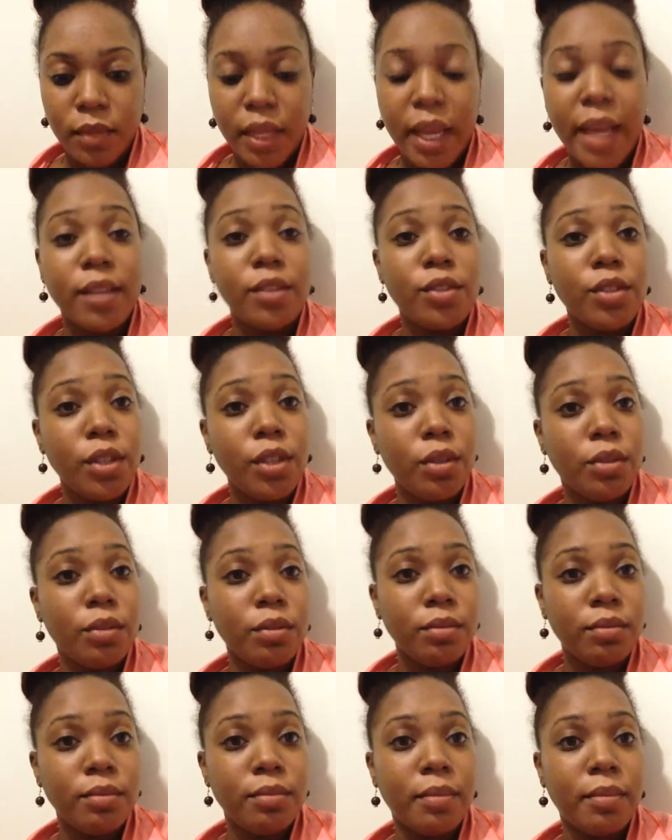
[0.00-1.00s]
And two,
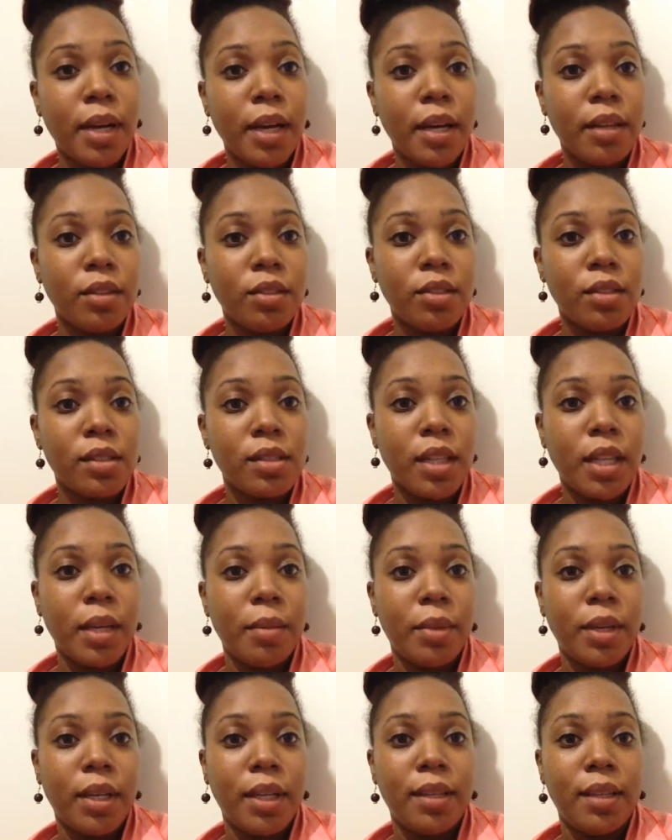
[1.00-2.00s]
my other
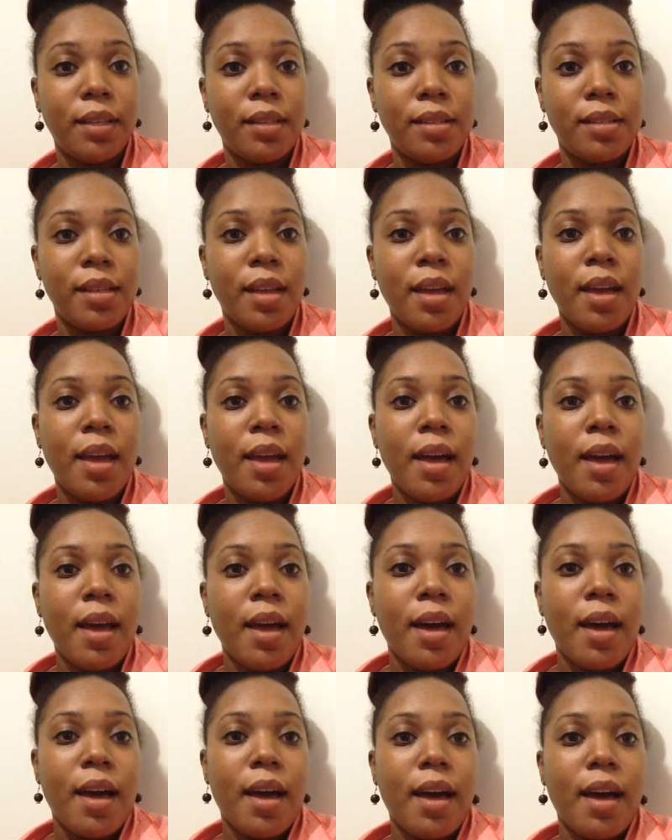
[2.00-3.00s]
disclaimer is,
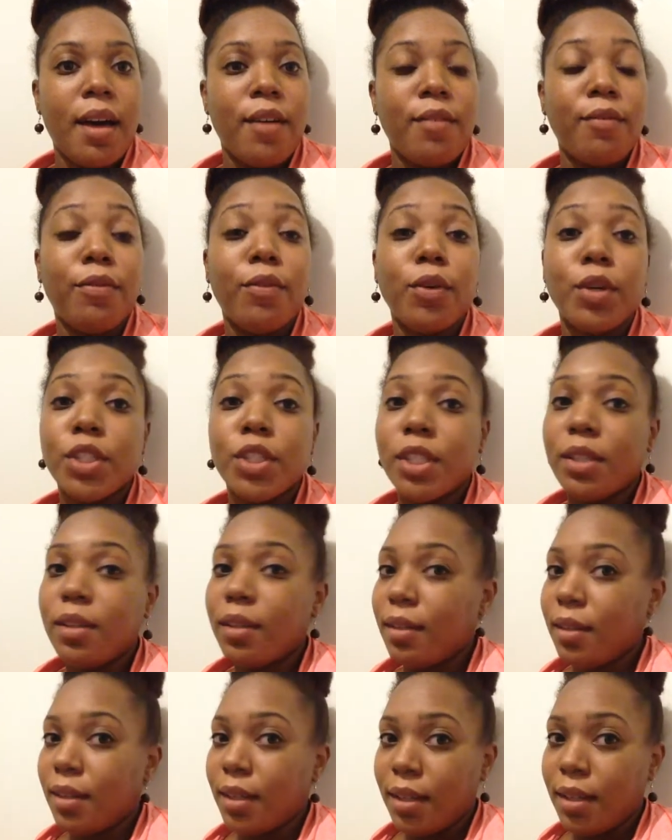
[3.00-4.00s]

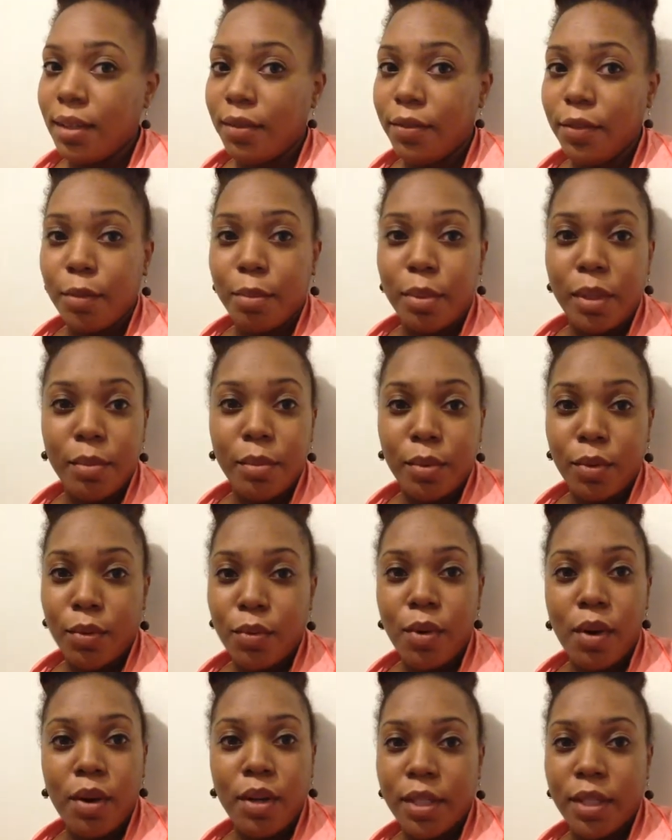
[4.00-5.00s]
unfortunately, for people
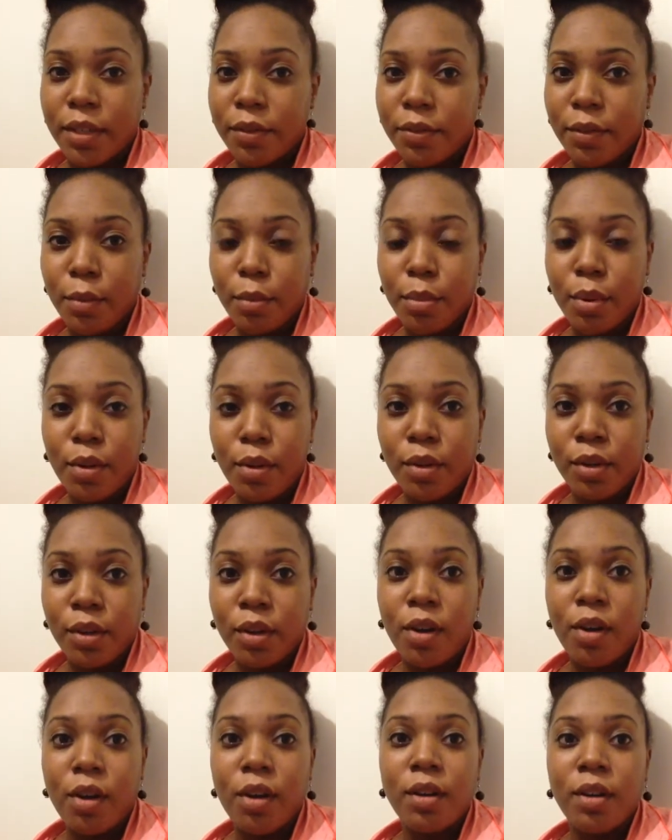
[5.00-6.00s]
who are in different
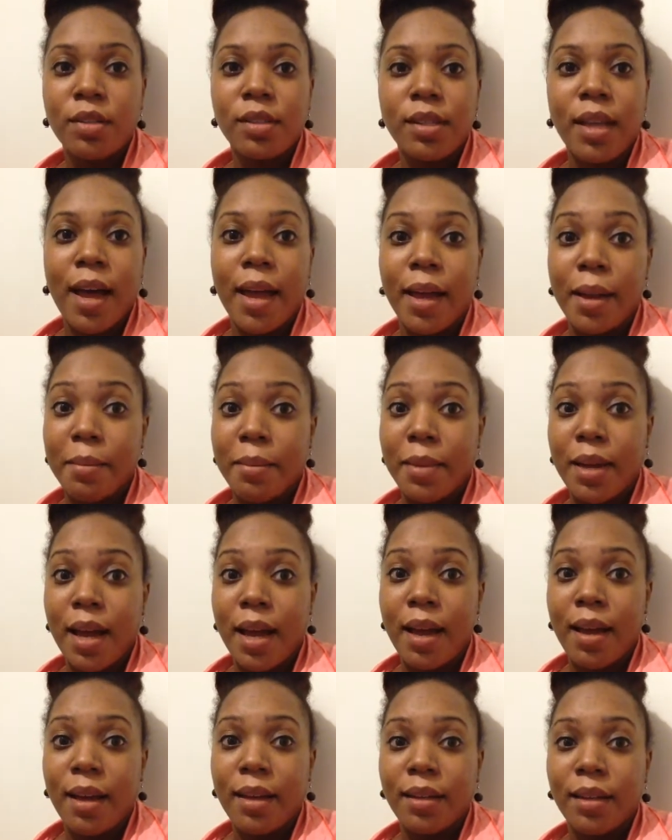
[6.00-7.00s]
protocols, I am
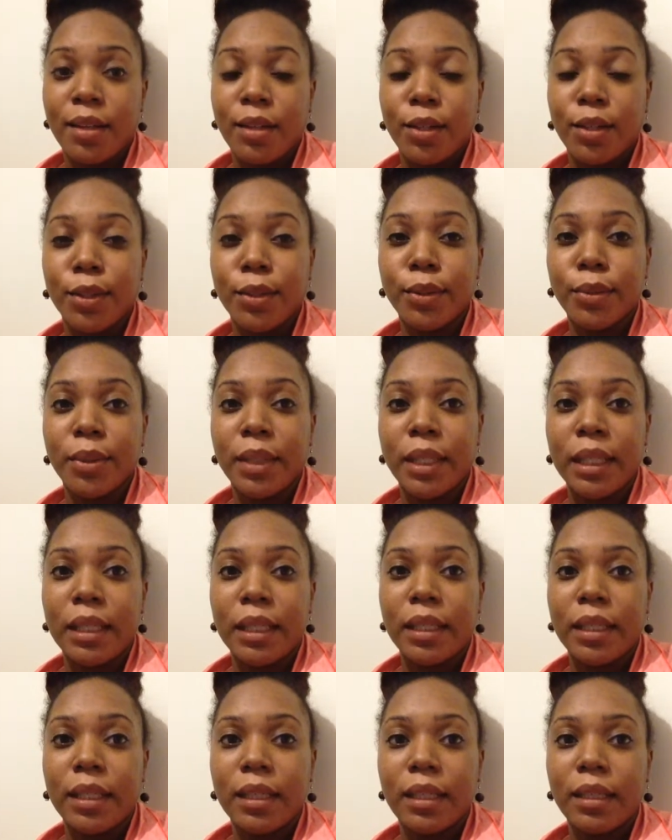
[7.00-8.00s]
not
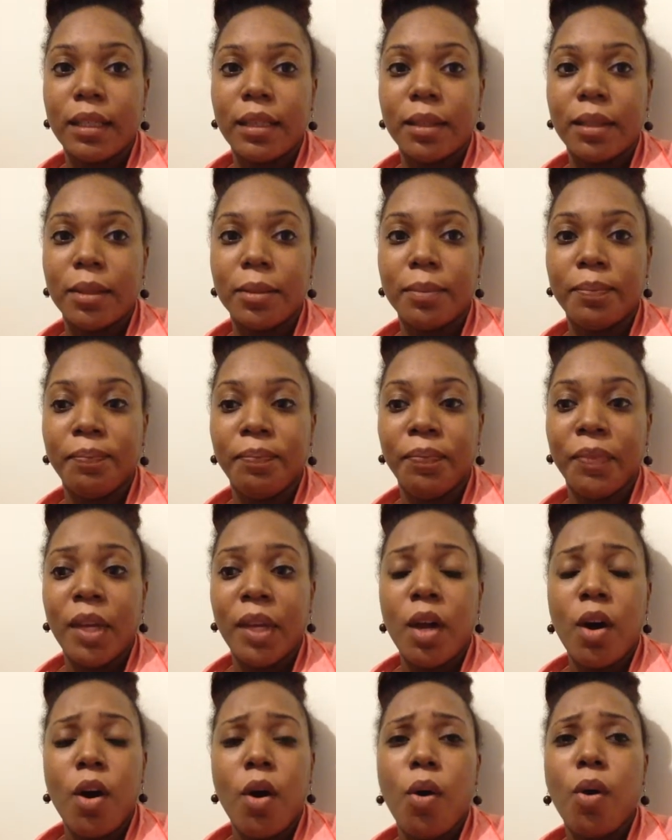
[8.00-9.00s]
including
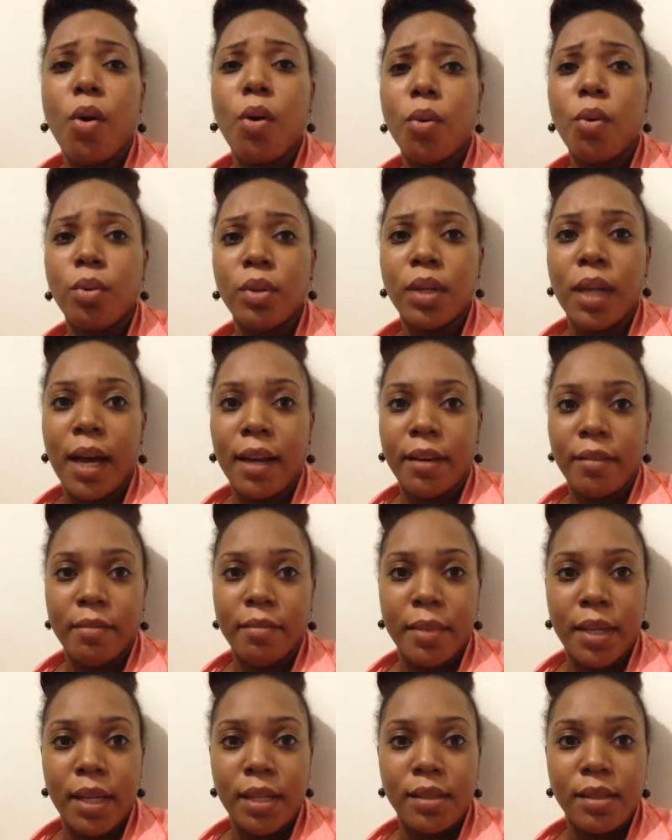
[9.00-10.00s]
a whole lot of
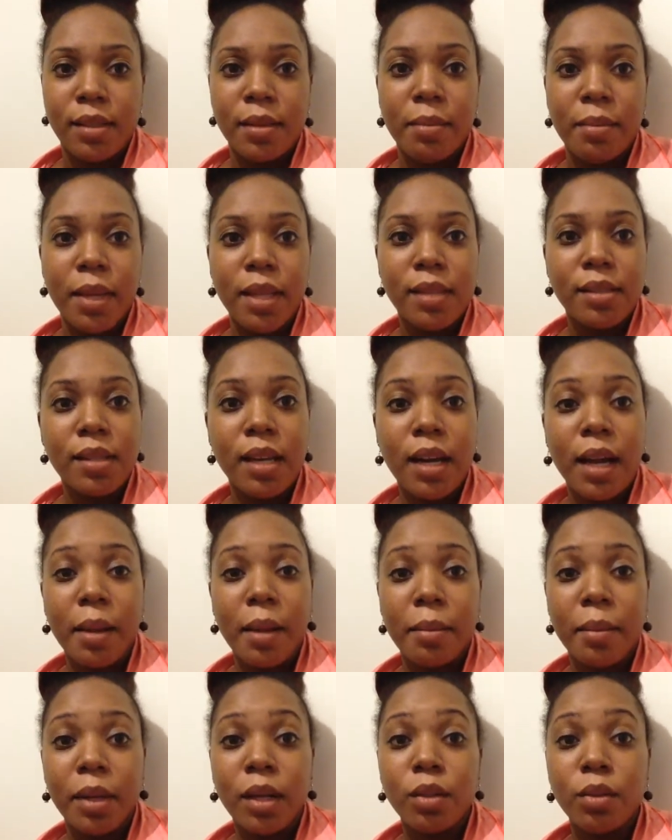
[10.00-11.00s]
meds. The meds that I
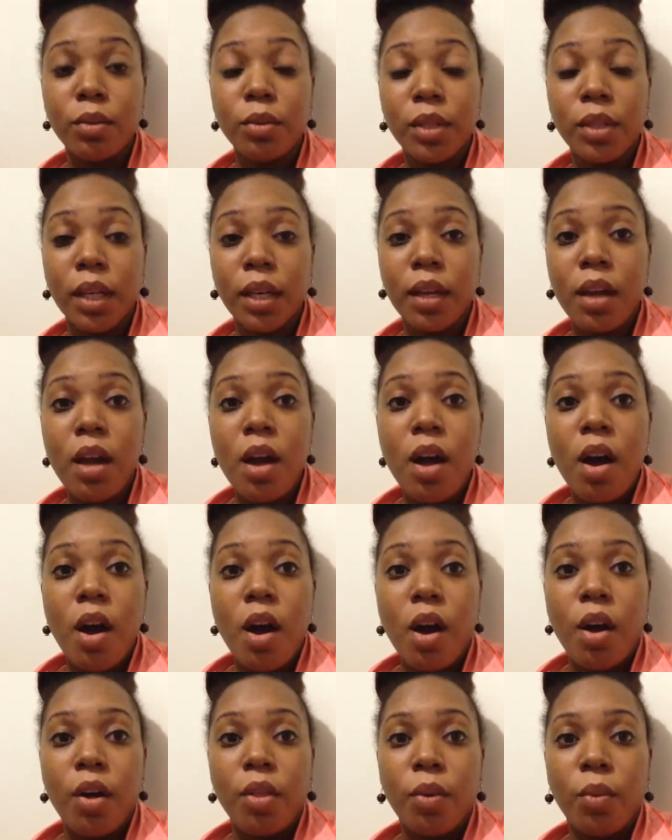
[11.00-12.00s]
am including
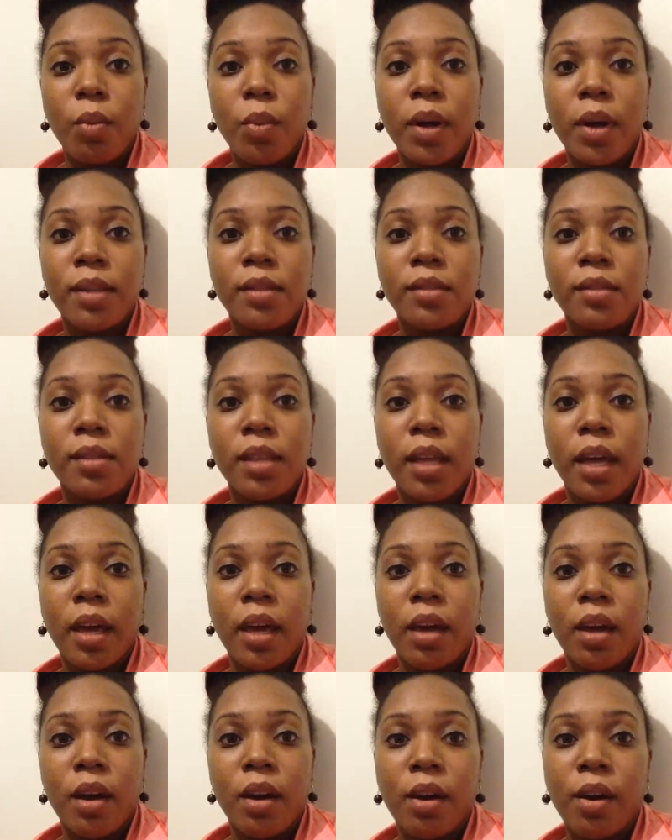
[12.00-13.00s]
are the ones
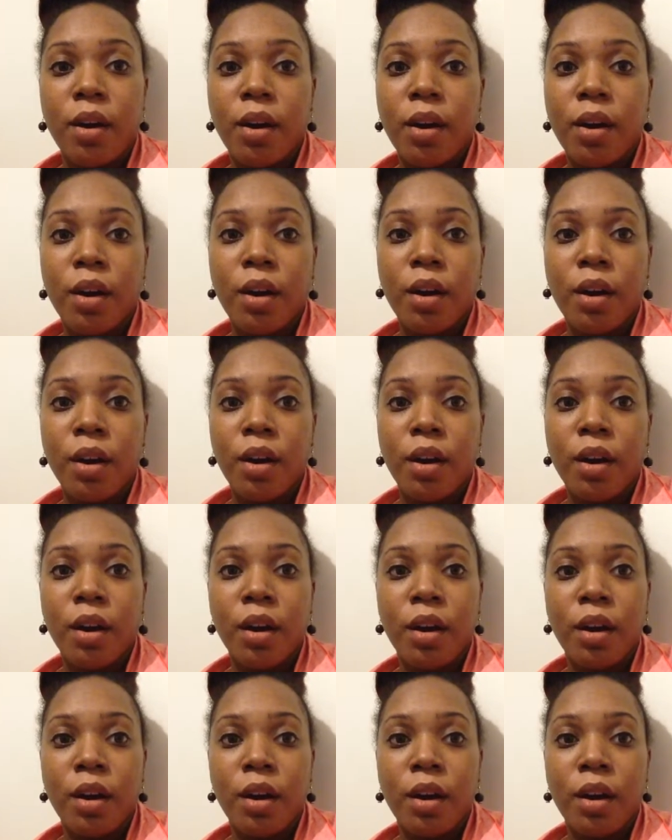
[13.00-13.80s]
that are